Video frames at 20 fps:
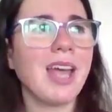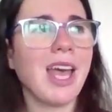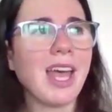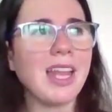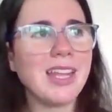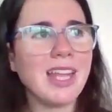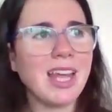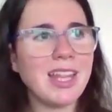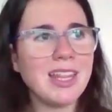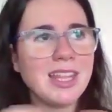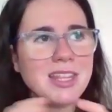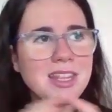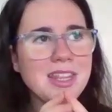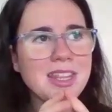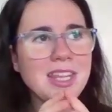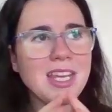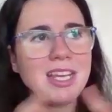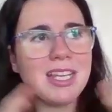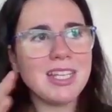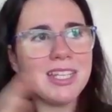
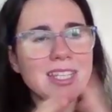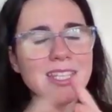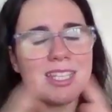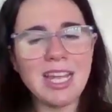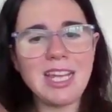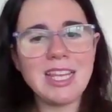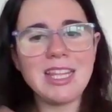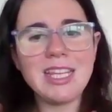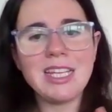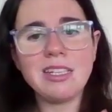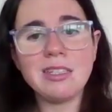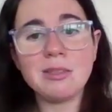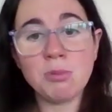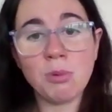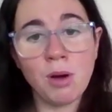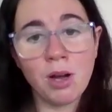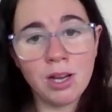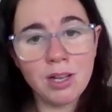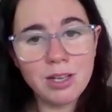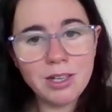And they can say these
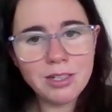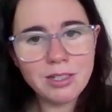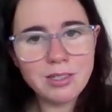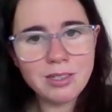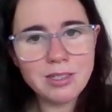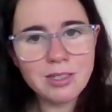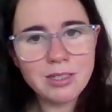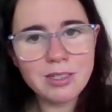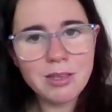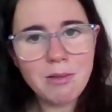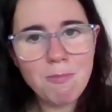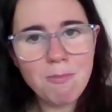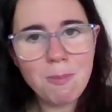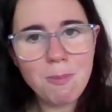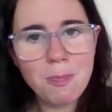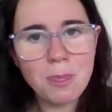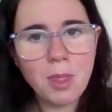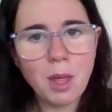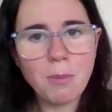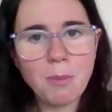words,
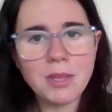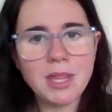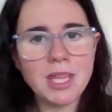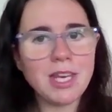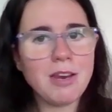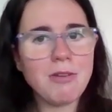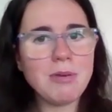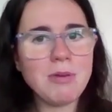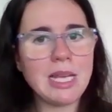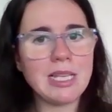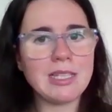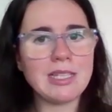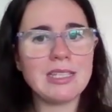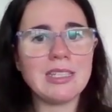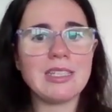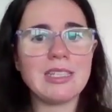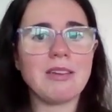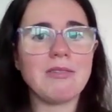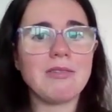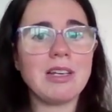but they don't
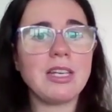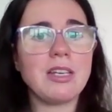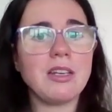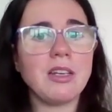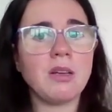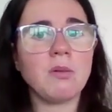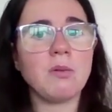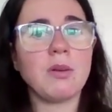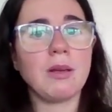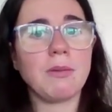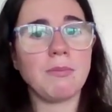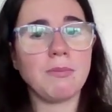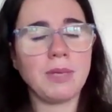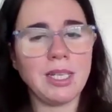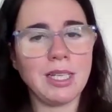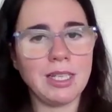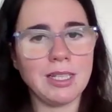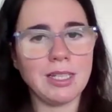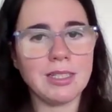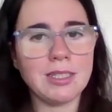necessarily know what it
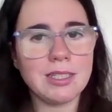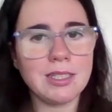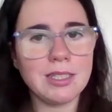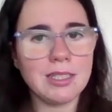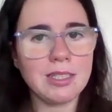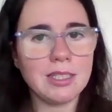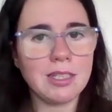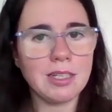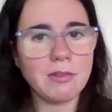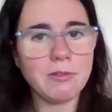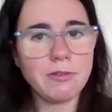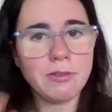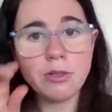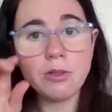means. If